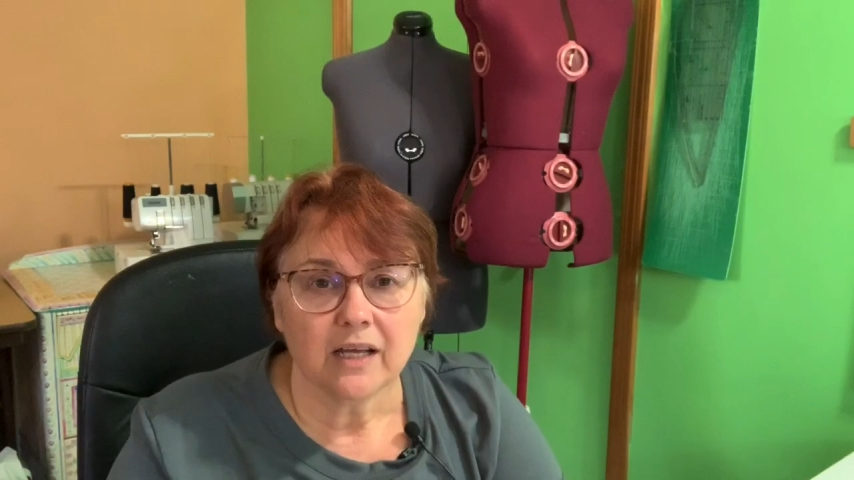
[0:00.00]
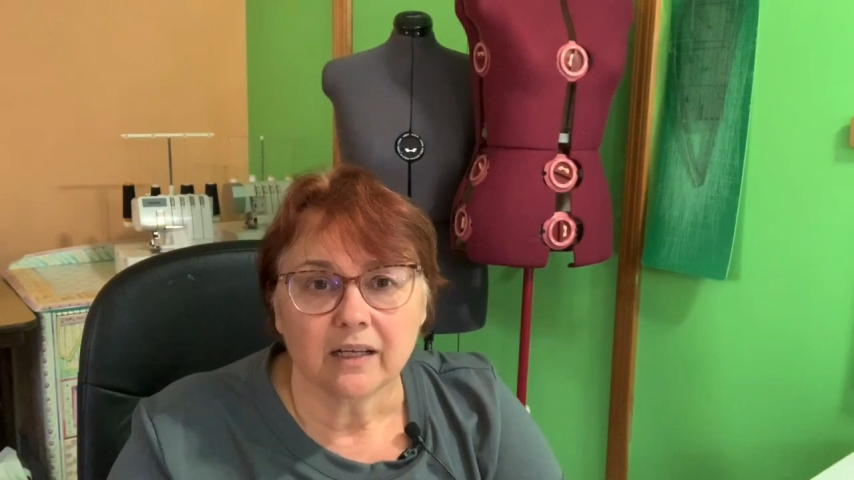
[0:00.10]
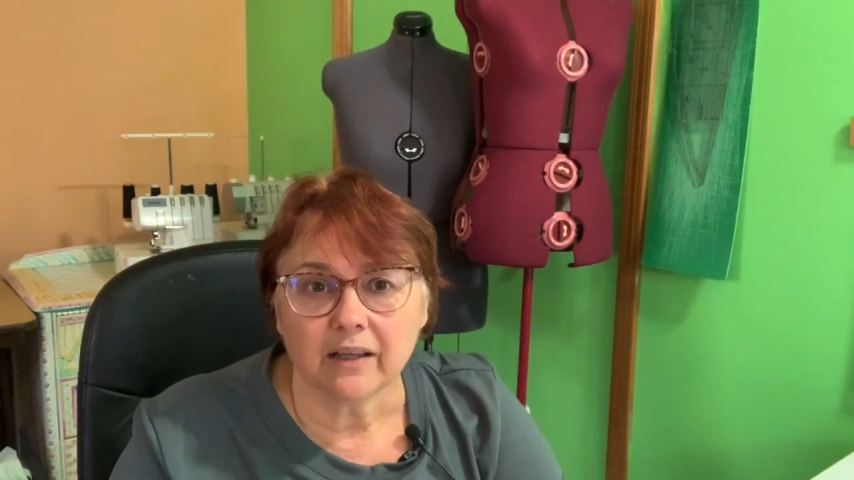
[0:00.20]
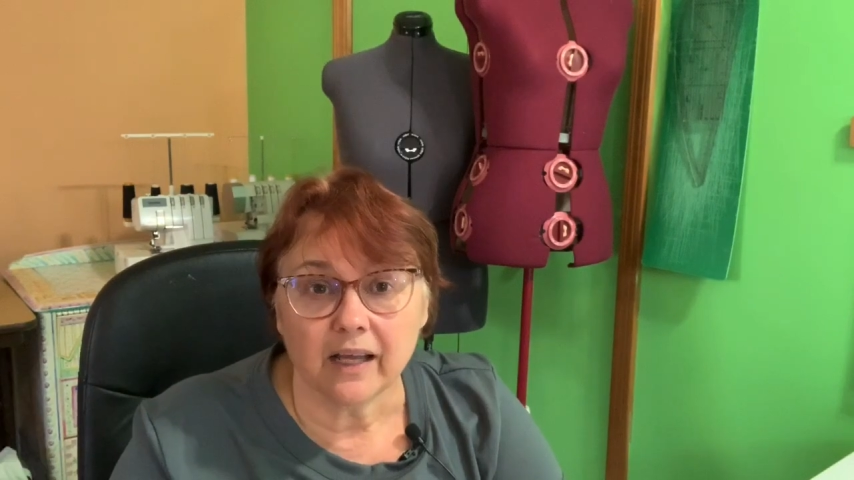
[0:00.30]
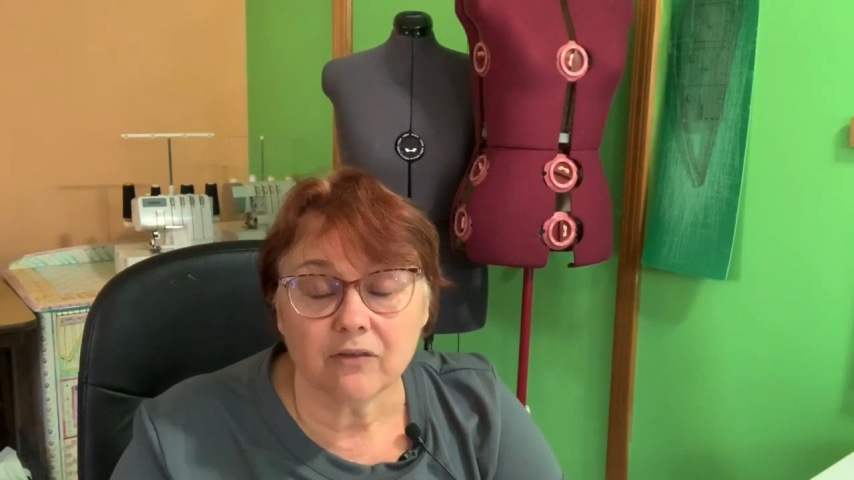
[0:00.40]

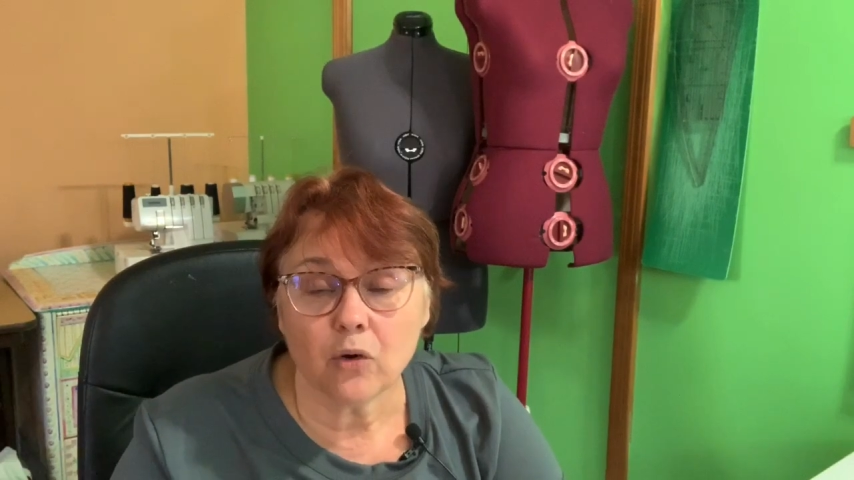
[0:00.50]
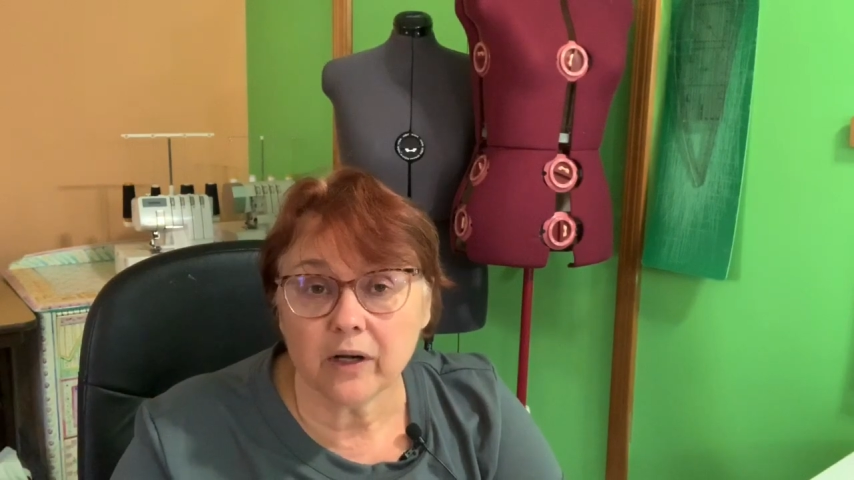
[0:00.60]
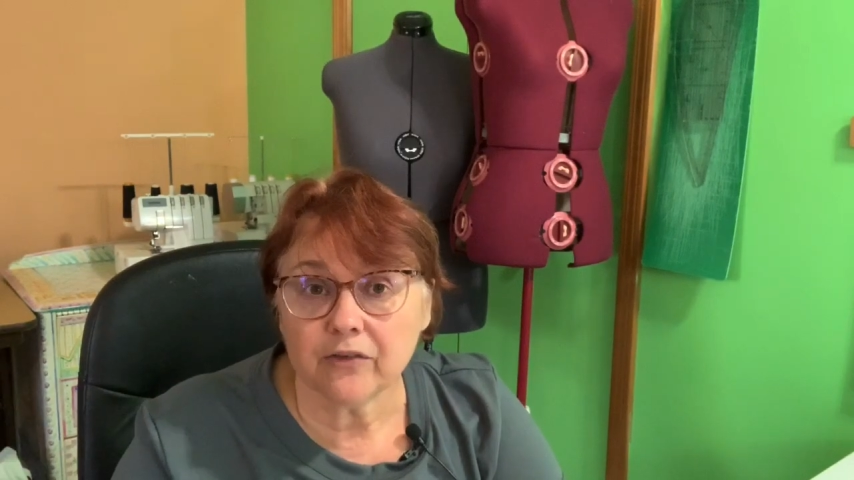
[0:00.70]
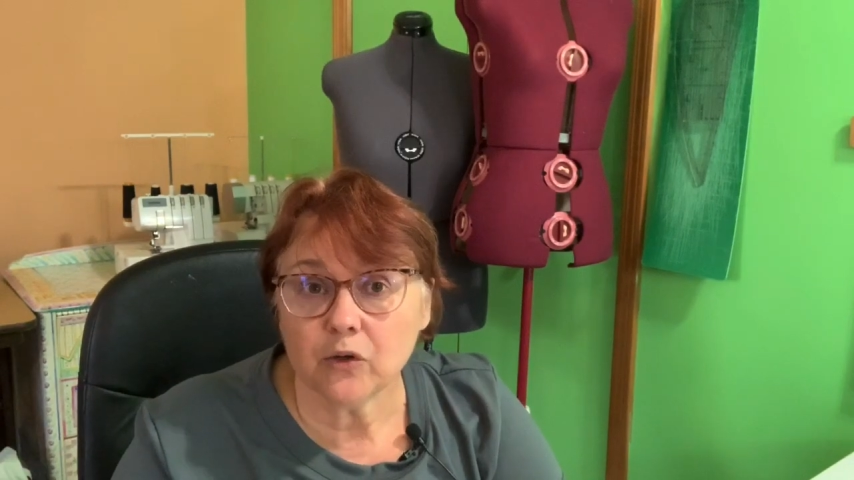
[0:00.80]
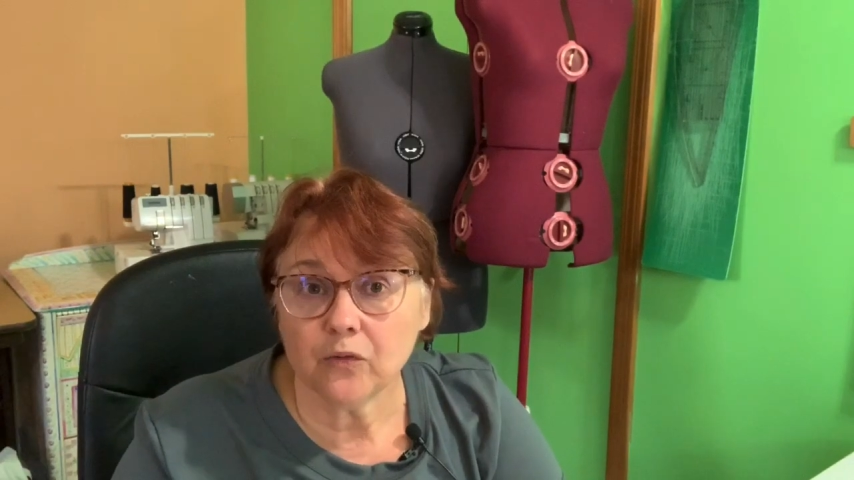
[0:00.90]
Now they have quite
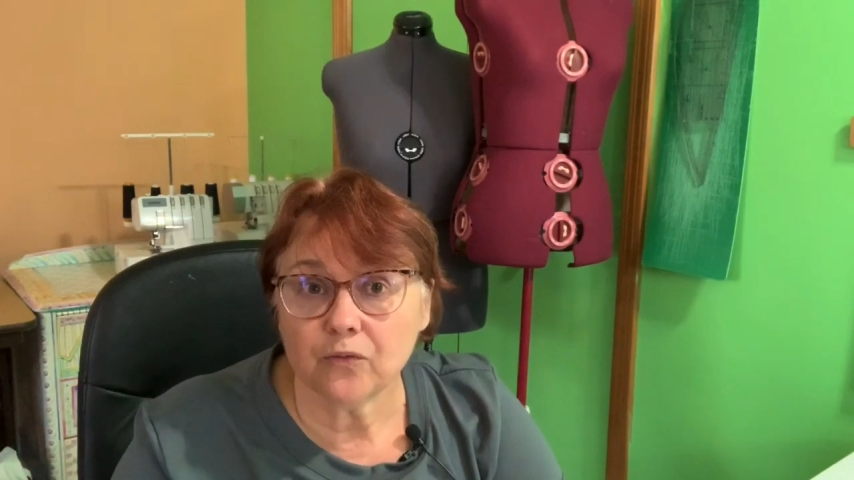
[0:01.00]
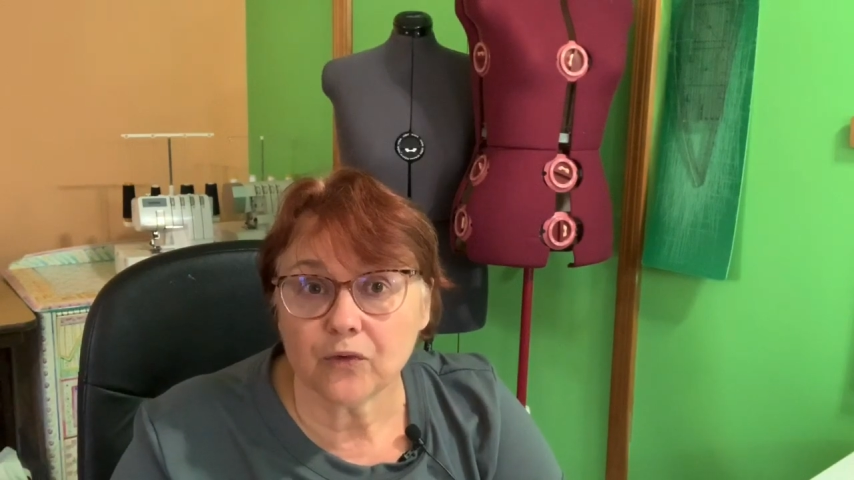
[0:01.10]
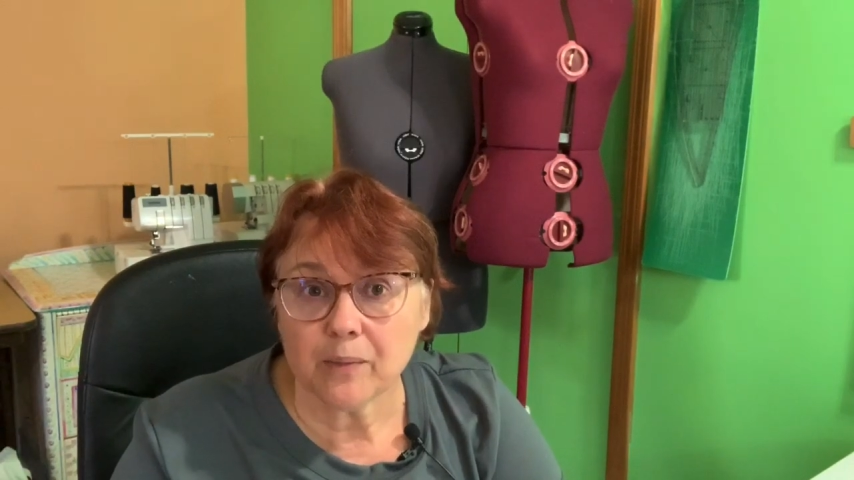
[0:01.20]
a few free